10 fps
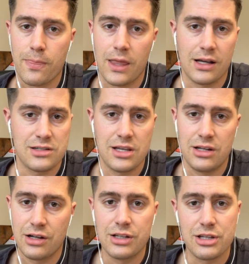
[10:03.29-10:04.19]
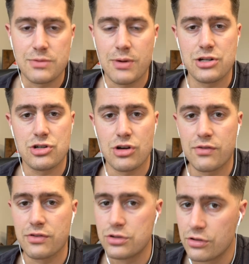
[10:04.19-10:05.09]
Like I said, you're gonna dispatch your
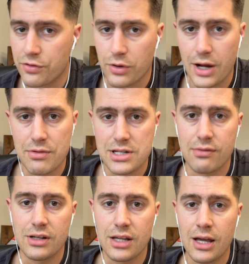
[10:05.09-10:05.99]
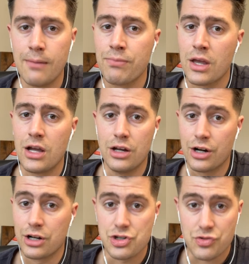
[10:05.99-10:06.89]
truck for two to four hours every day.
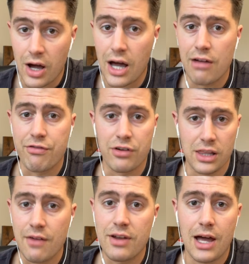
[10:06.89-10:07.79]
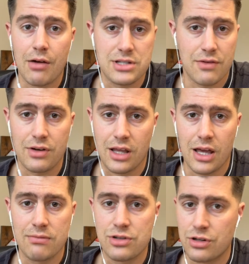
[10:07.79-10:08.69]
You're gonna drive for 11 hours every
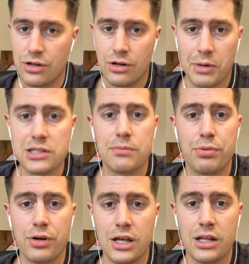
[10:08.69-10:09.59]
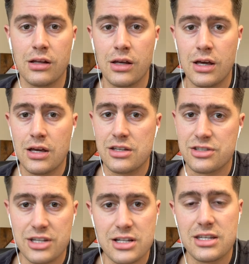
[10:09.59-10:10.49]
day. So you're about to put in
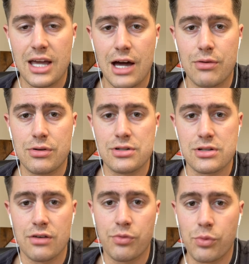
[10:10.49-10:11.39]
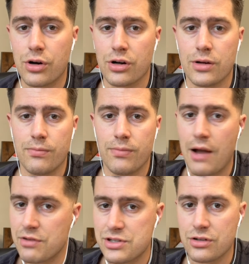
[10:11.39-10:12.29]
60 hours of work
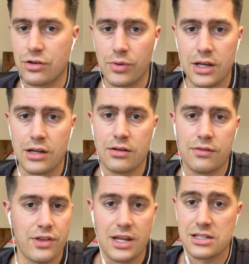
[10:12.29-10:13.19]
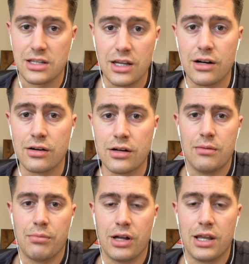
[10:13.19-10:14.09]
every single week for the next year.
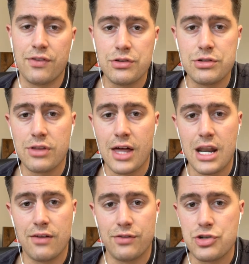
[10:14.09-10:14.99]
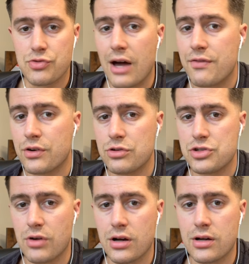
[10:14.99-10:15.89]
But if you do that and if you drive your own
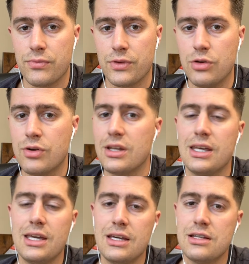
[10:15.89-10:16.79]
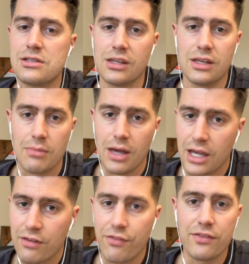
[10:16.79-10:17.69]
truck, you can easily
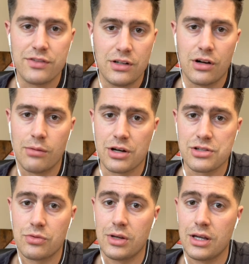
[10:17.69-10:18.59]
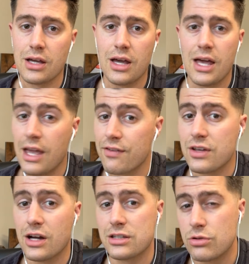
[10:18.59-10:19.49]
make 1500 bucks a week, if
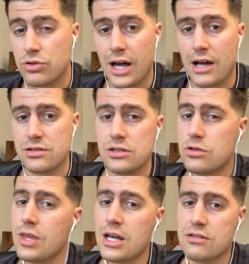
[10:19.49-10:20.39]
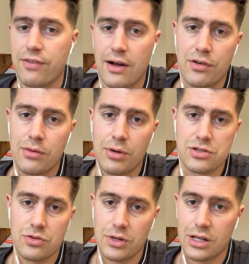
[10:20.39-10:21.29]
not 2000, 2500
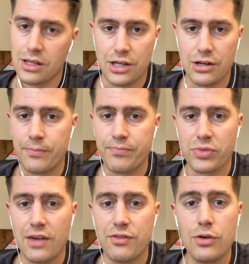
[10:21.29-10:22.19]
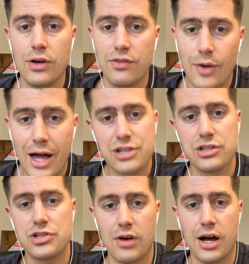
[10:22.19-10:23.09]
bucks a week. Like you're if you if you
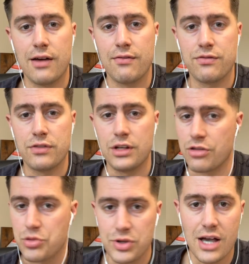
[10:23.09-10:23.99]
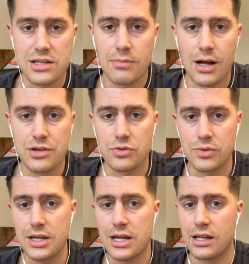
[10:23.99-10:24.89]
actually drive, you know, 3000 miles a
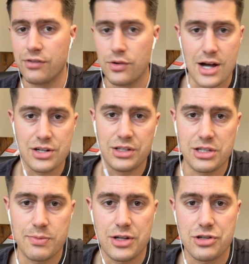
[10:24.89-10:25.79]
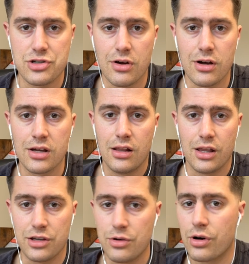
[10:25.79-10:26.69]
week and if you actually dispatch your truck,
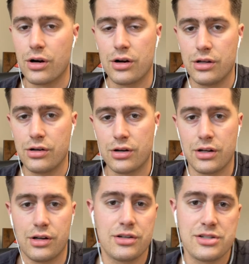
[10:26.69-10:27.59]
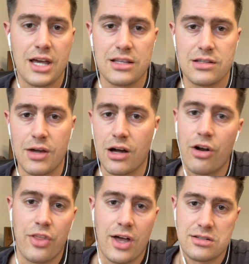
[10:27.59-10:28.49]
like you are you're you're set to make
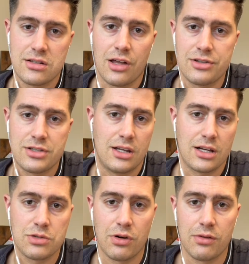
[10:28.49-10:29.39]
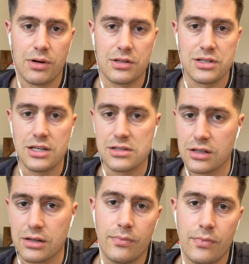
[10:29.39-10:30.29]
$100,000 in the next 12 months easily.